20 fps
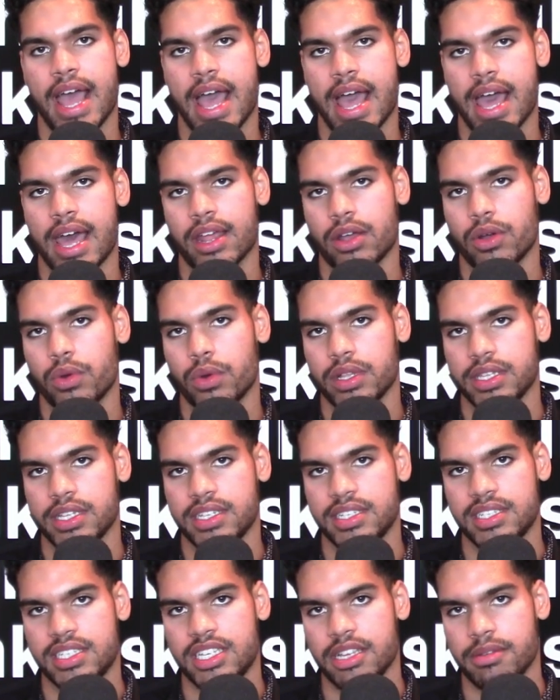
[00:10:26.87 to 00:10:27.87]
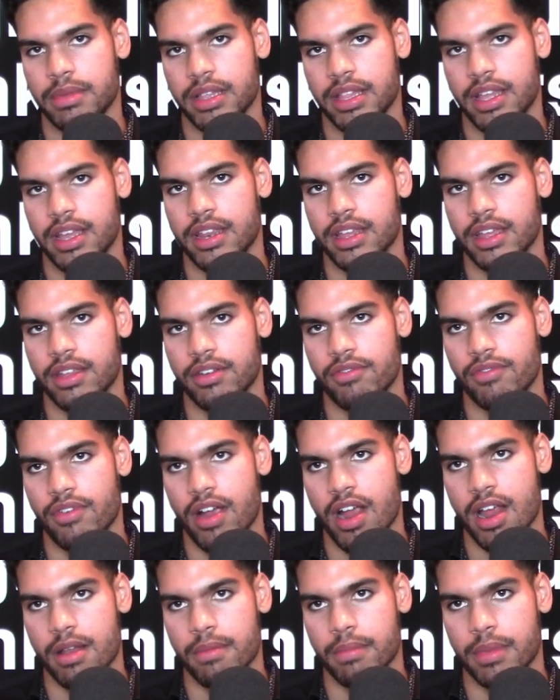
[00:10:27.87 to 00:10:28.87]
adequately stimulating
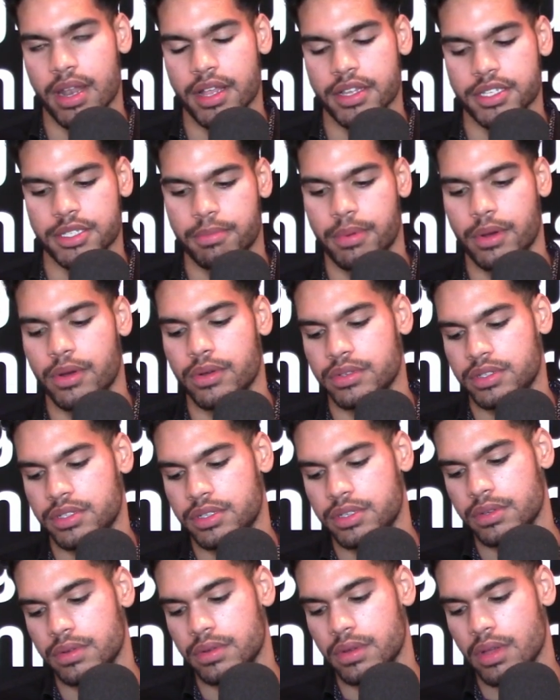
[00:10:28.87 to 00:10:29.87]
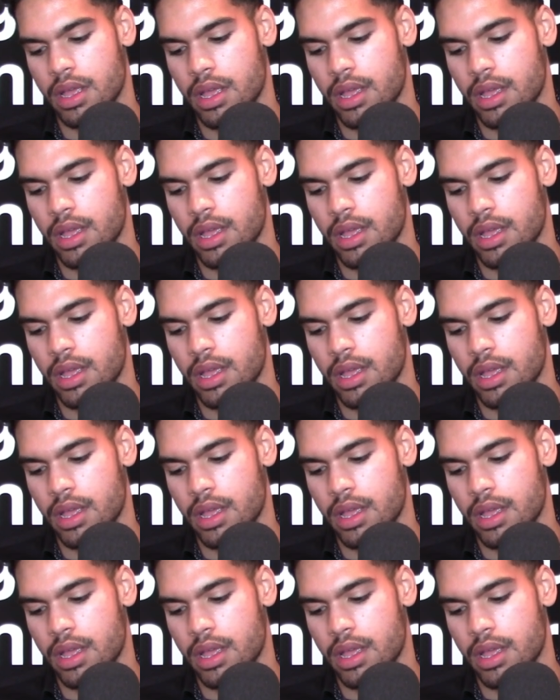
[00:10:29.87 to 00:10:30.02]
environment as opposed to